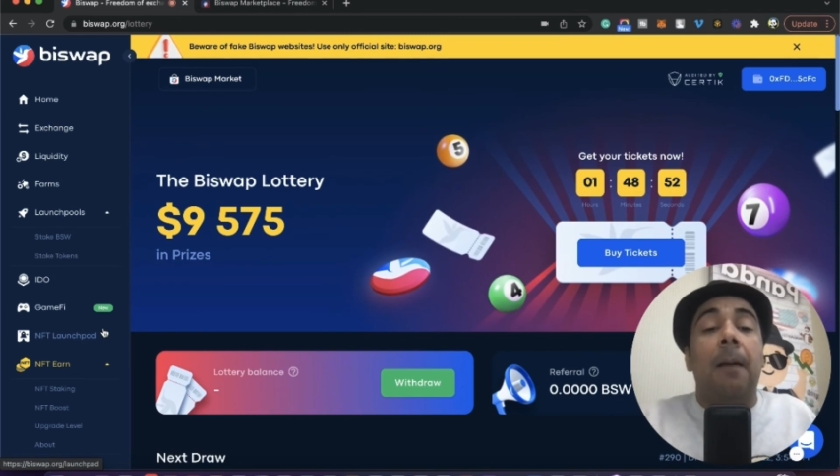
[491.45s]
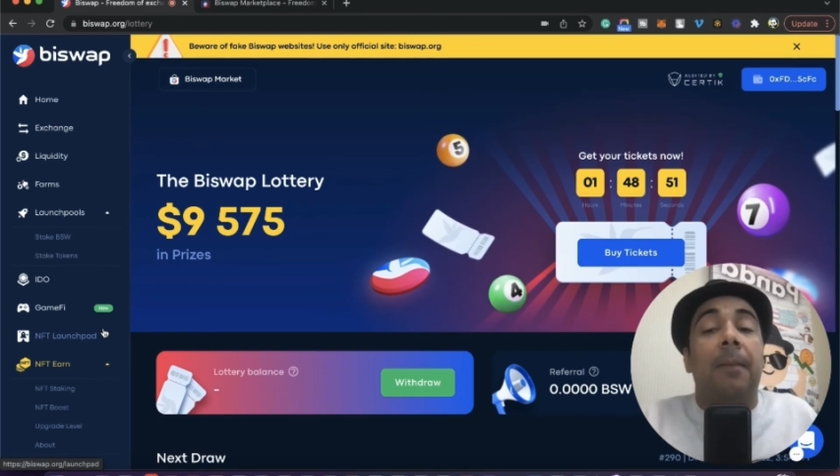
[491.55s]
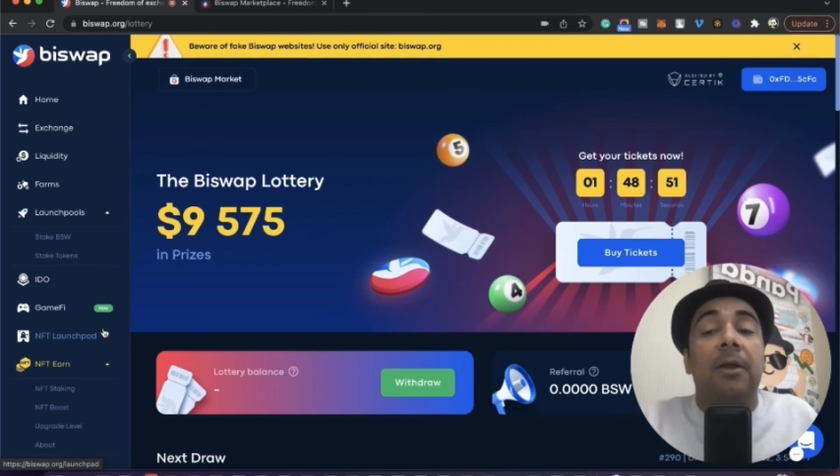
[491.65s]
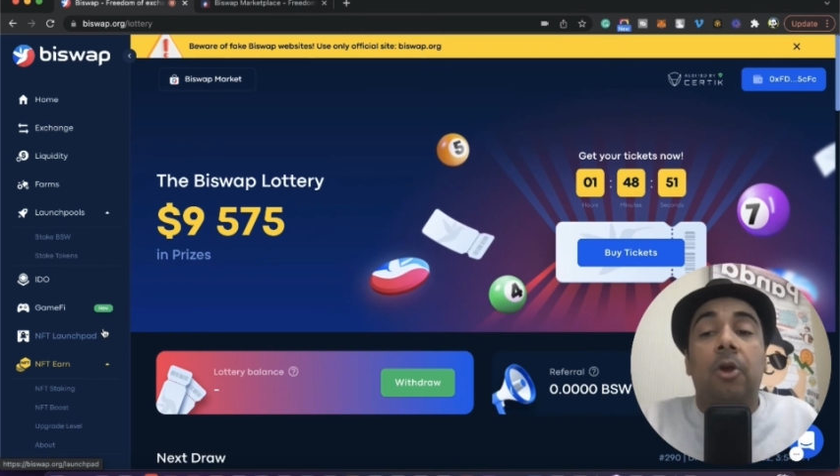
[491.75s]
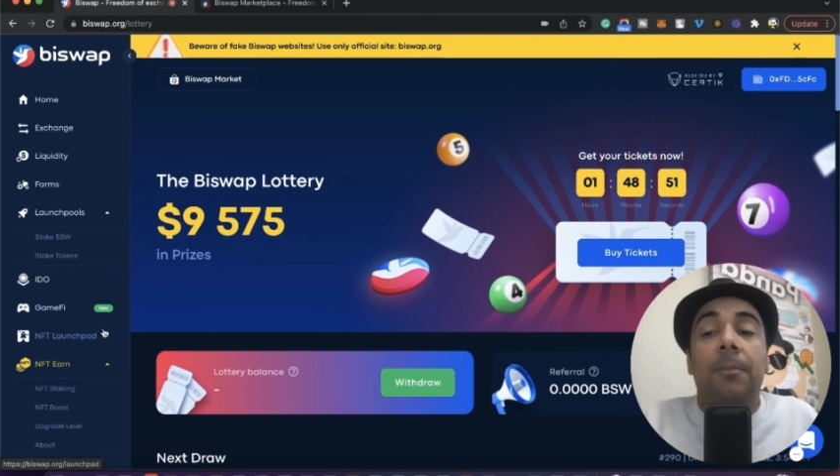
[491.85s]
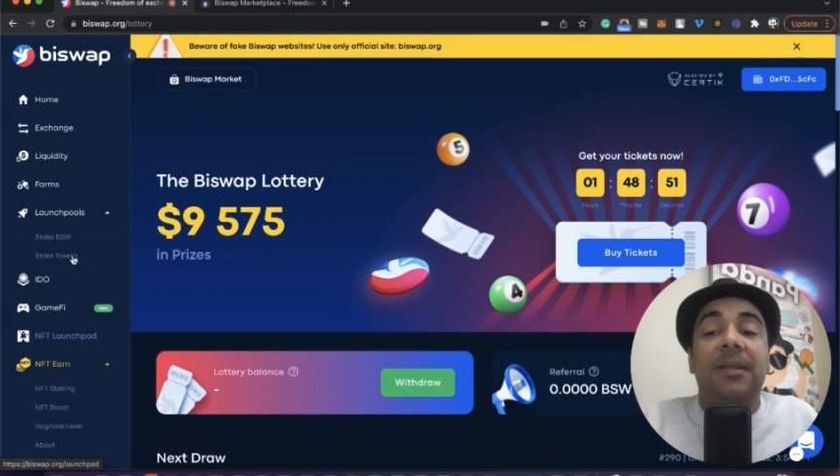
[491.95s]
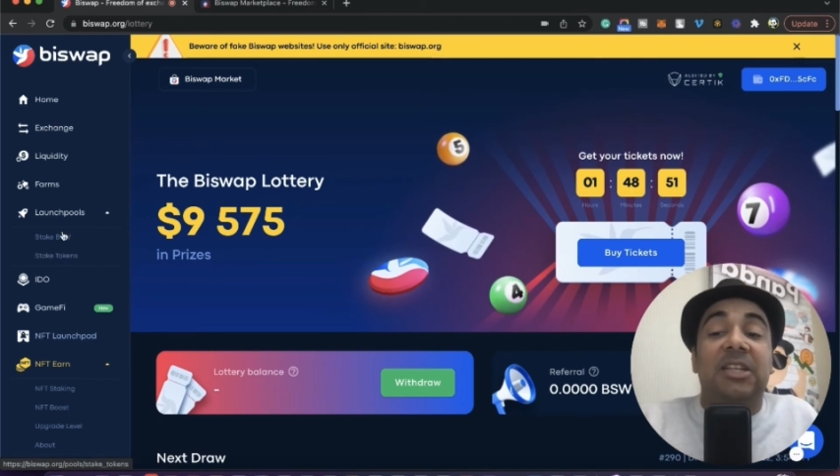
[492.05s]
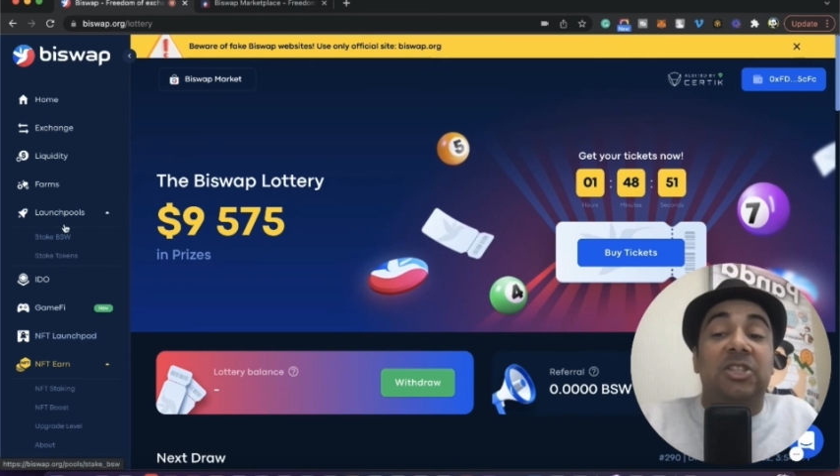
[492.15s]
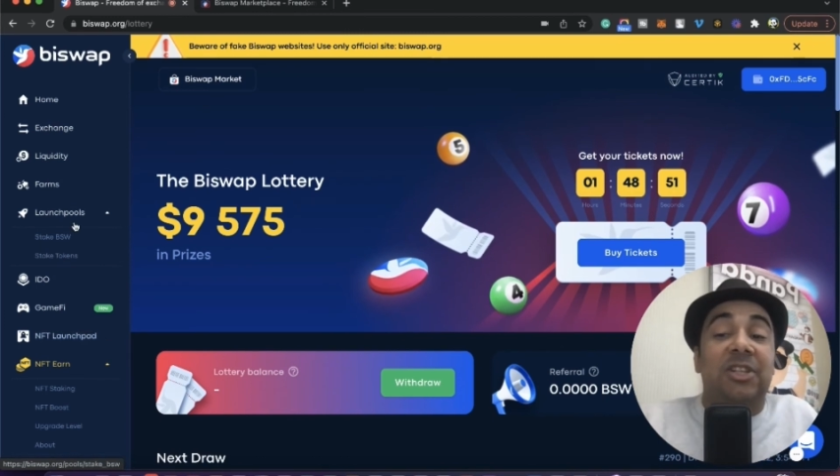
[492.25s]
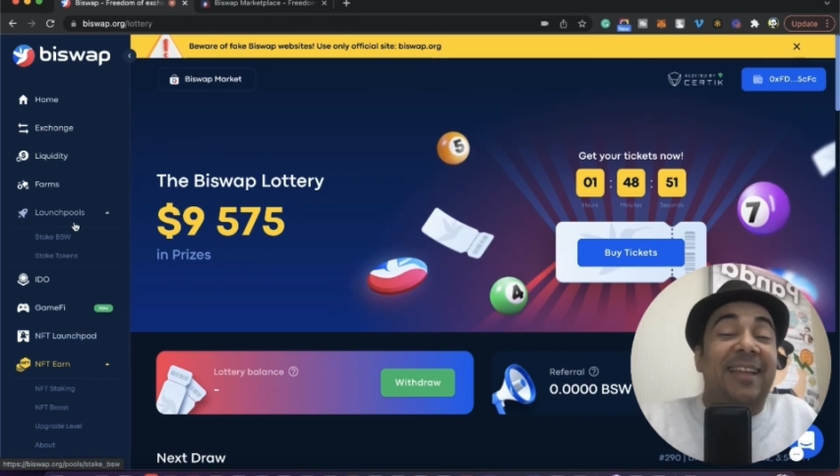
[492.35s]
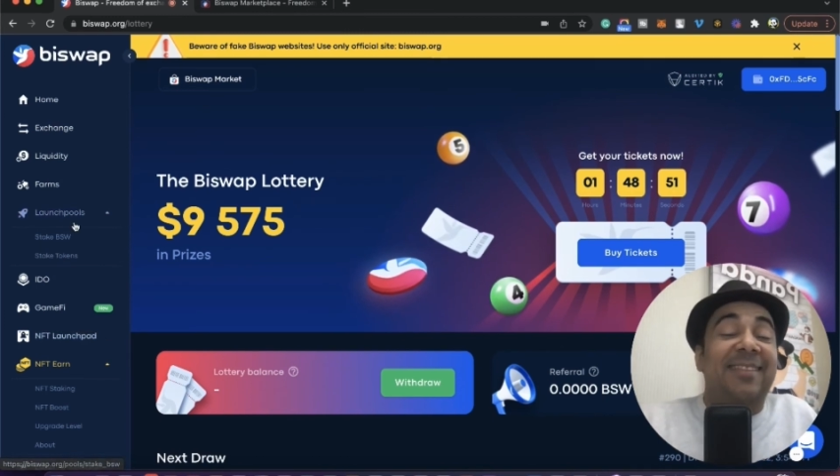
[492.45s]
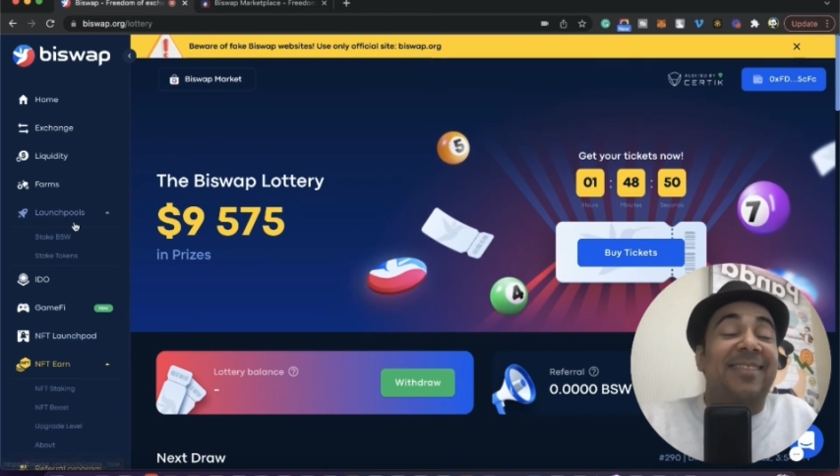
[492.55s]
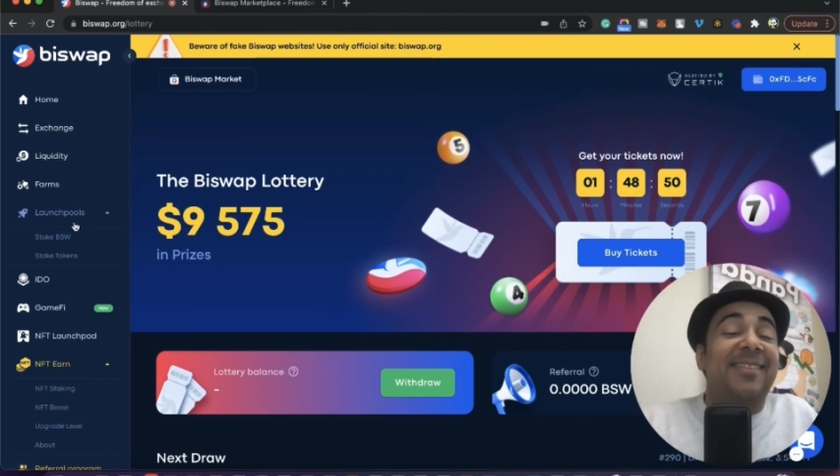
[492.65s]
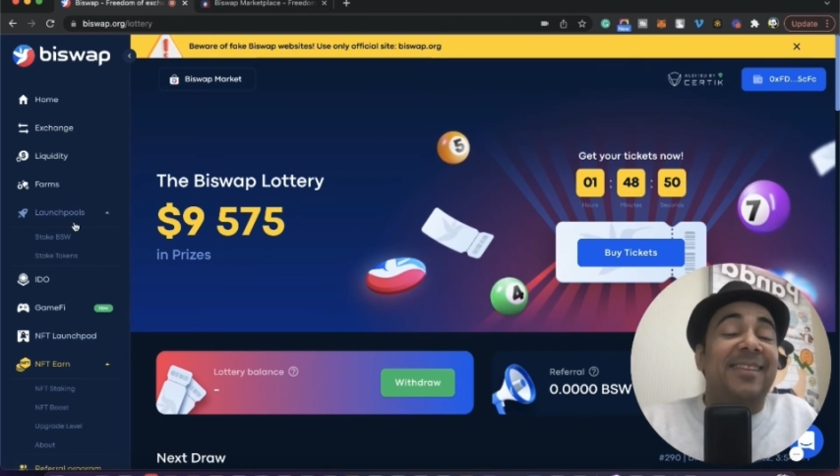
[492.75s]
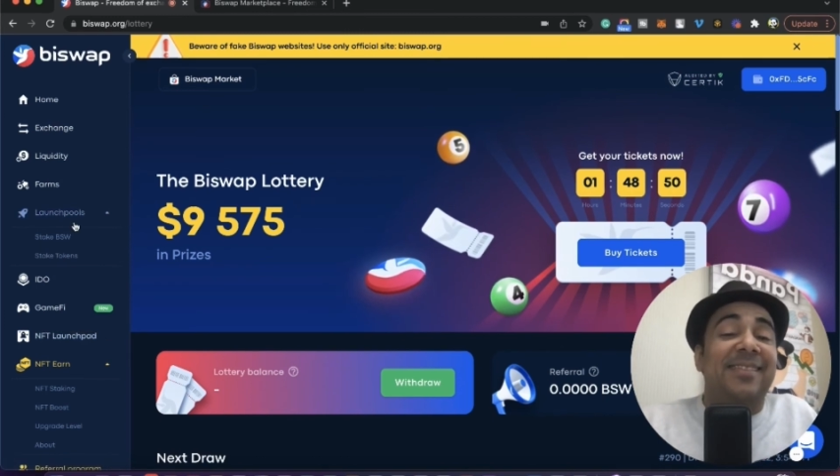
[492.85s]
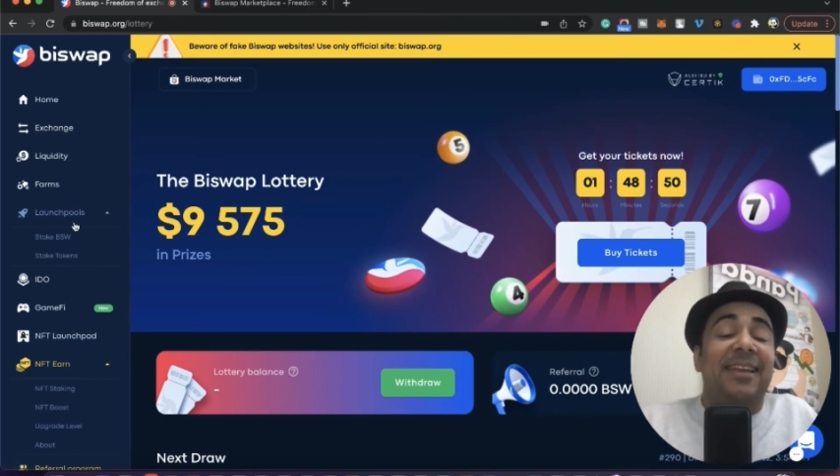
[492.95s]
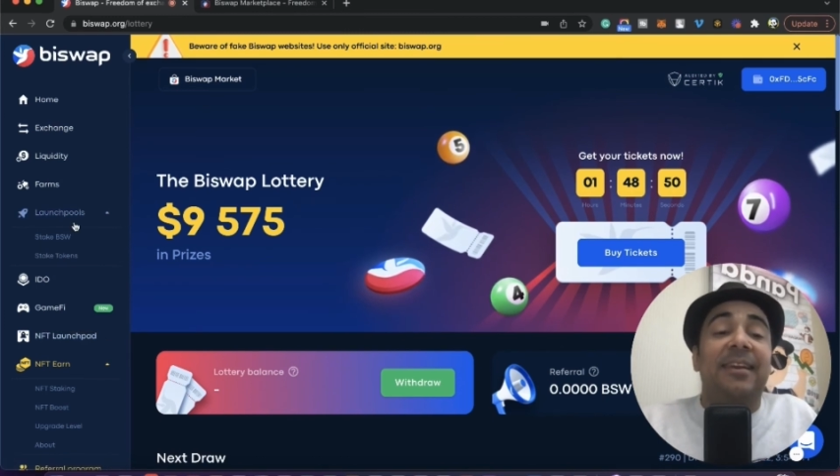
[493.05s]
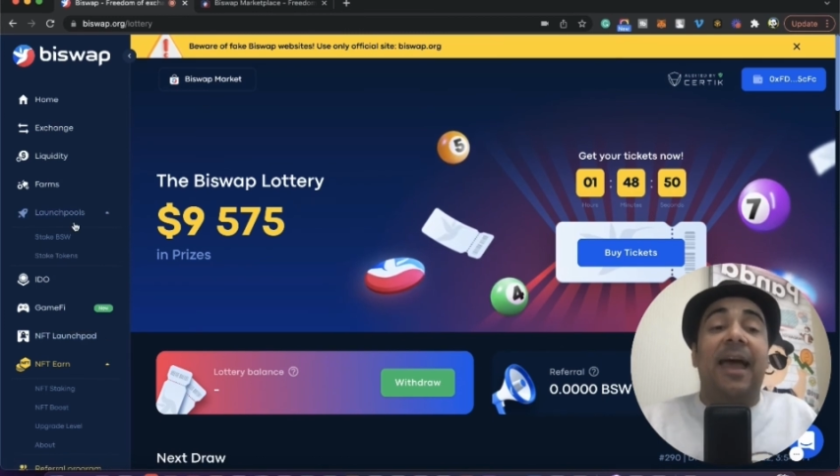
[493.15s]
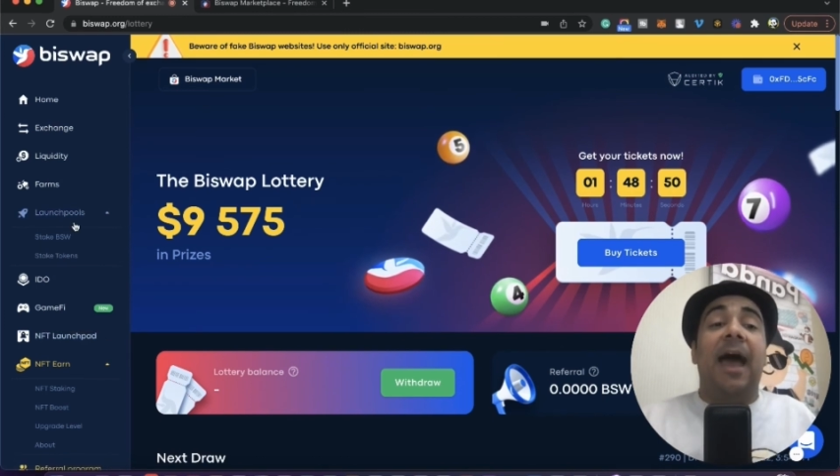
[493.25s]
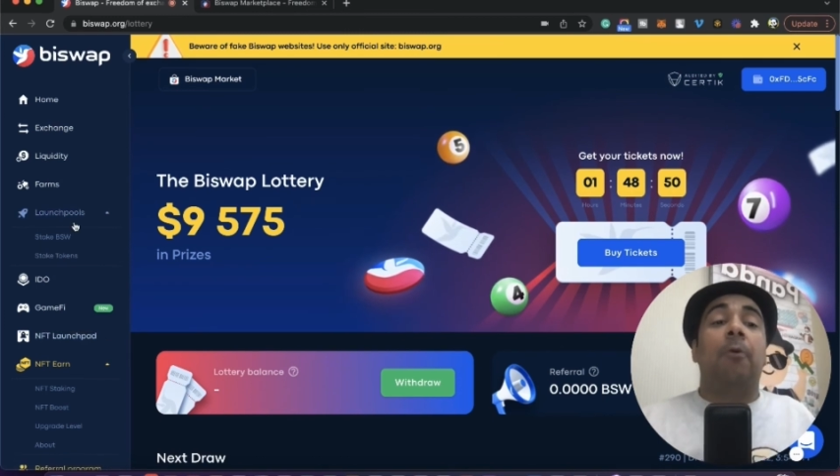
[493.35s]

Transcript: My recommendation at 60 cents,